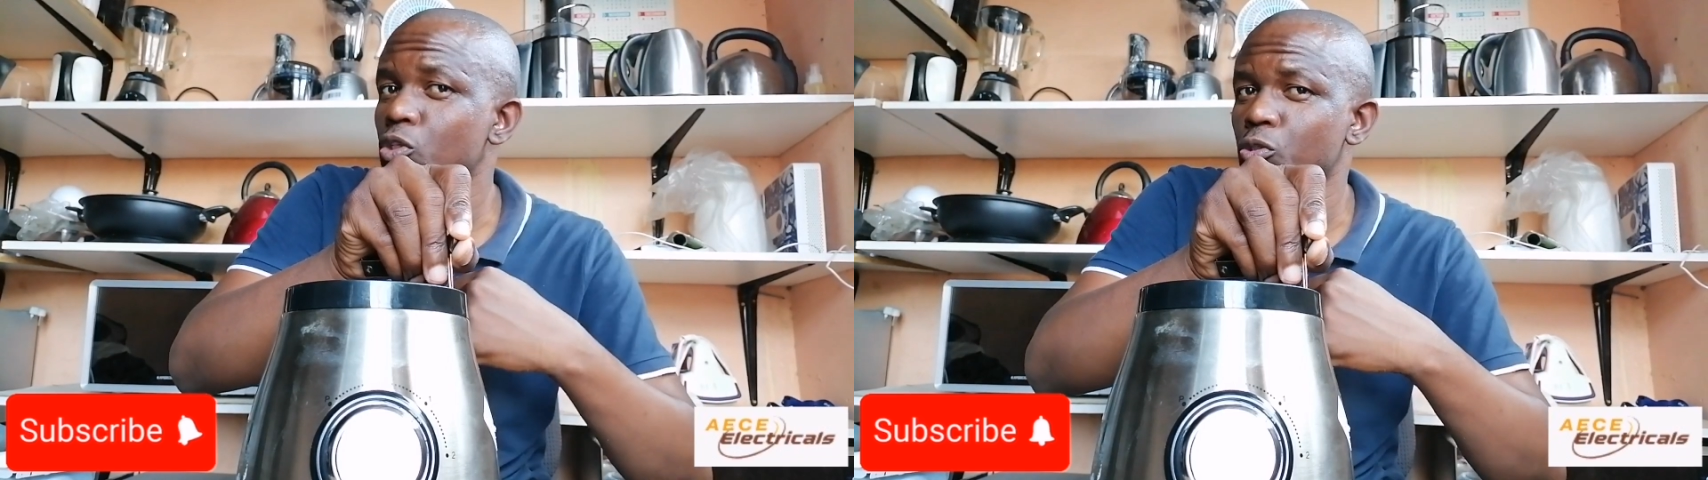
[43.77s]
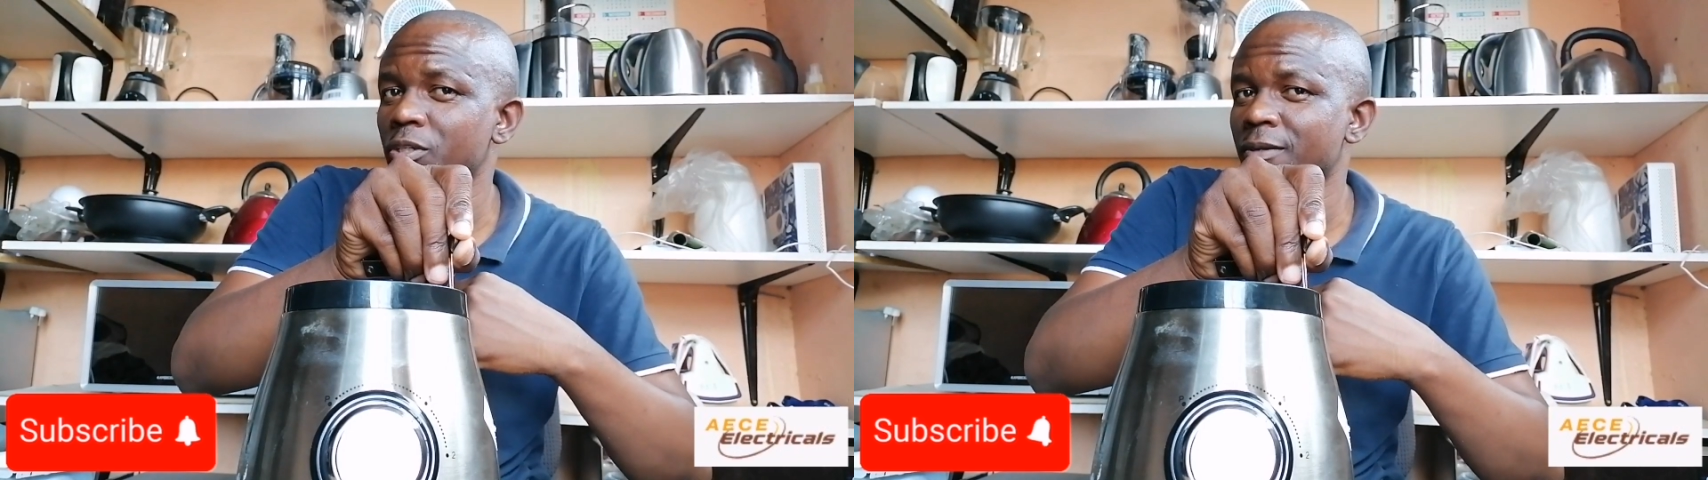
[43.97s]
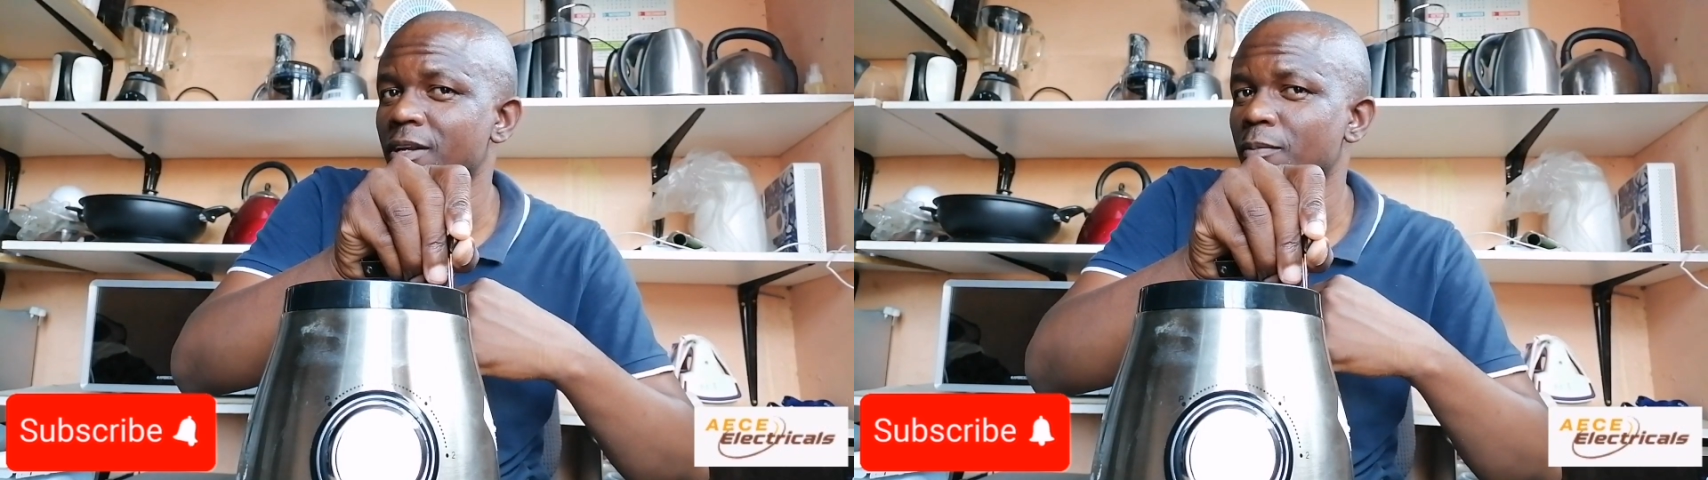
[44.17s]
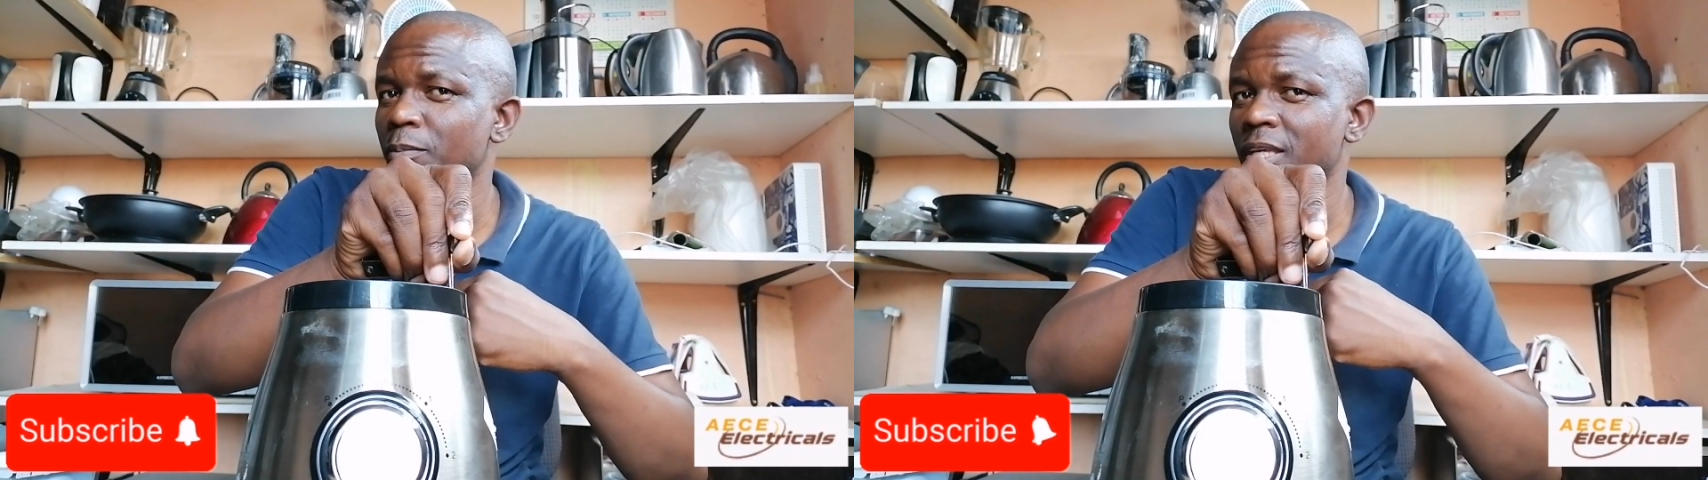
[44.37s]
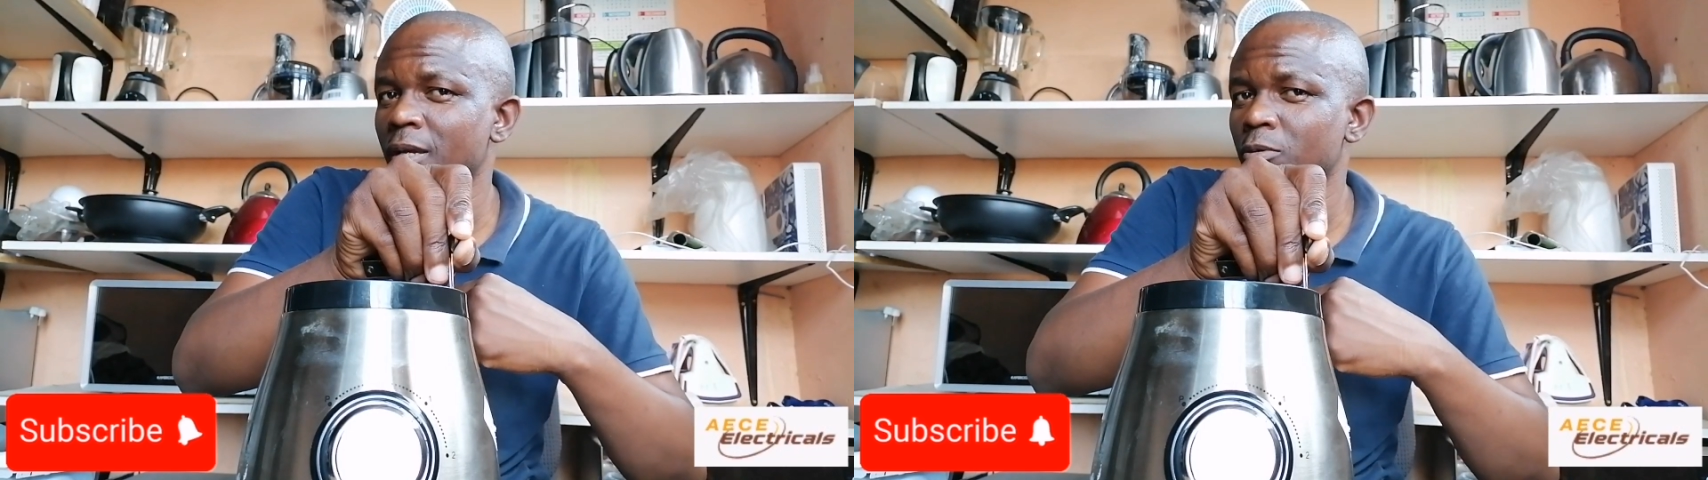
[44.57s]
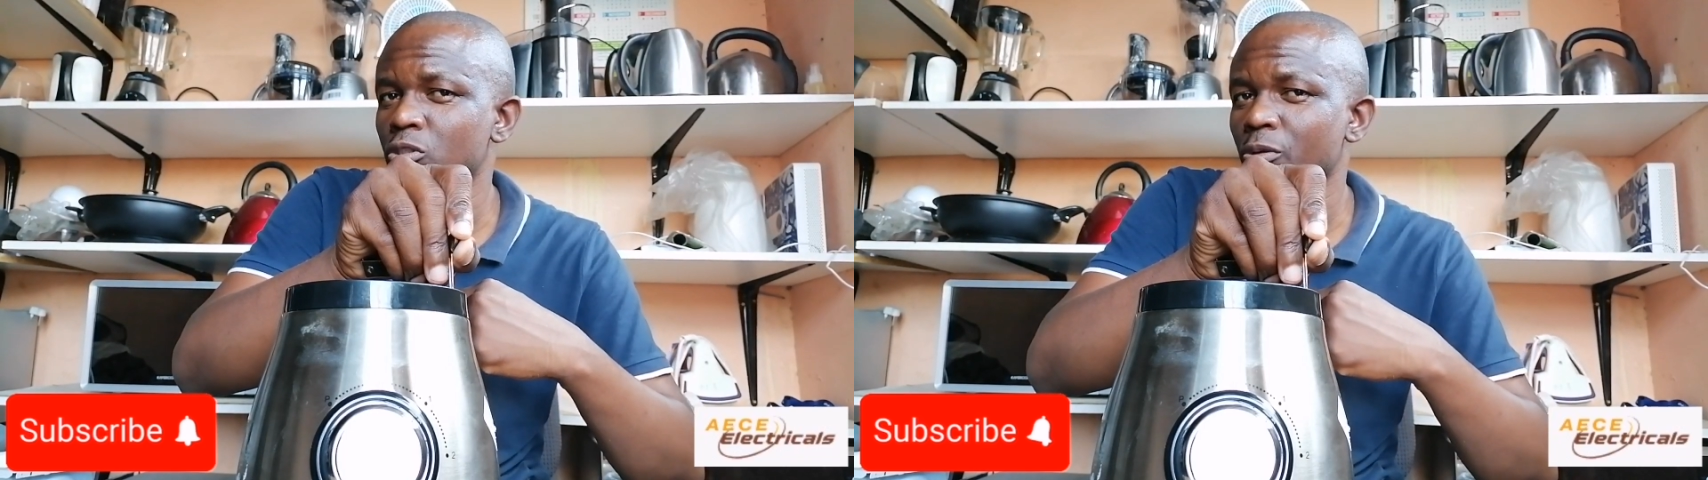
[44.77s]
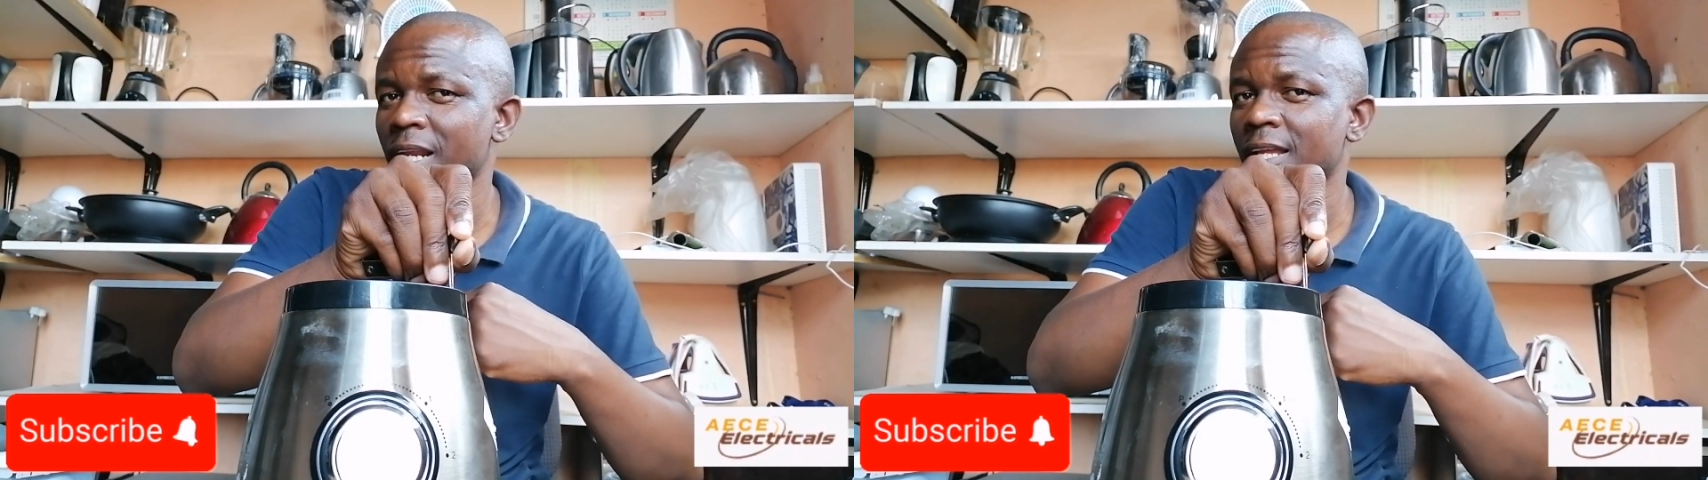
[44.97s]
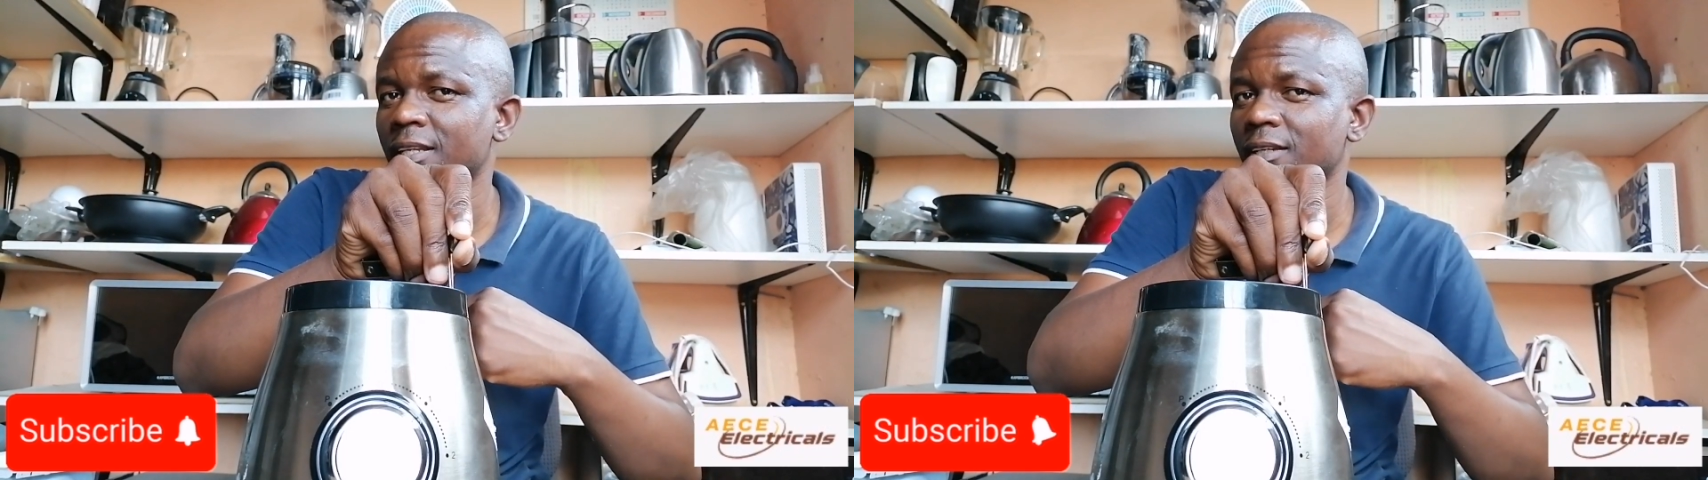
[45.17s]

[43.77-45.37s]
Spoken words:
should be able to run.